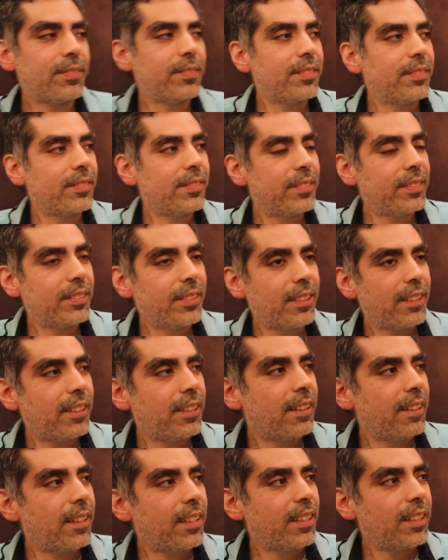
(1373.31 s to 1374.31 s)

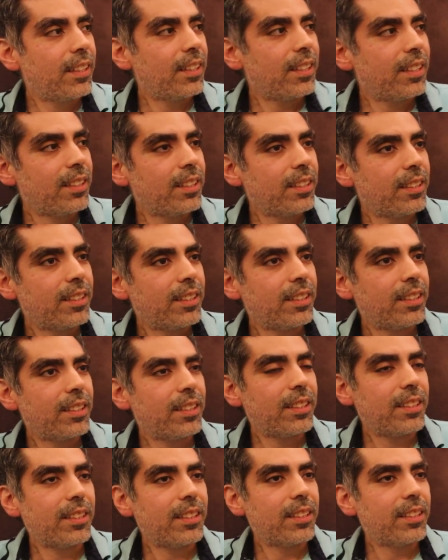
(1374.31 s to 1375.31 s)

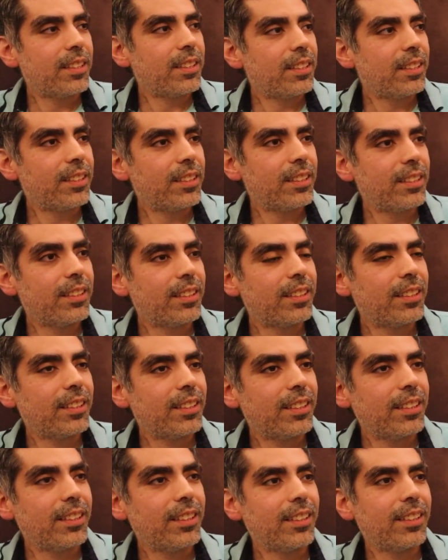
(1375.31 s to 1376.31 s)

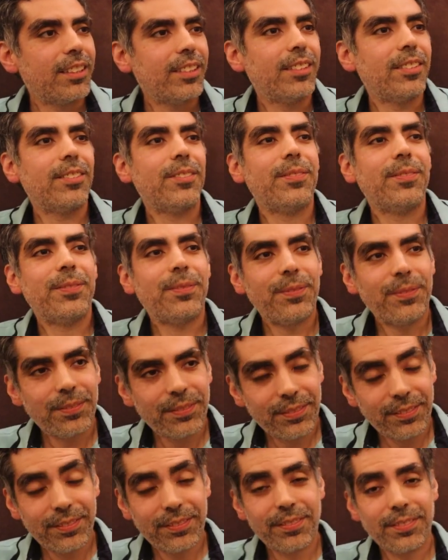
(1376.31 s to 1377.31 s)

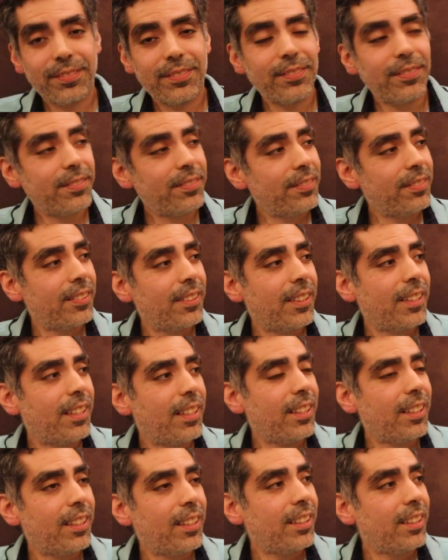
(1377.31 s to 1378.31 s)

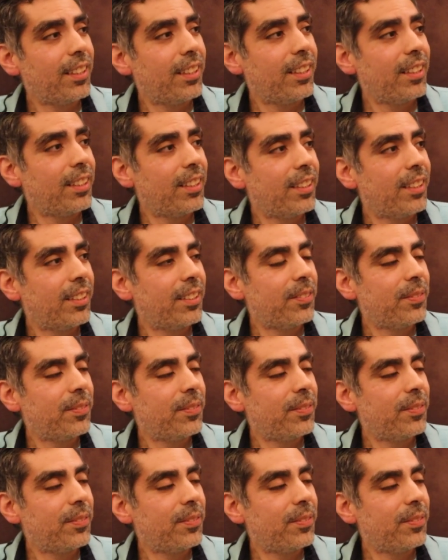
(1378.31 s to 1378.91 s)
(not speaking)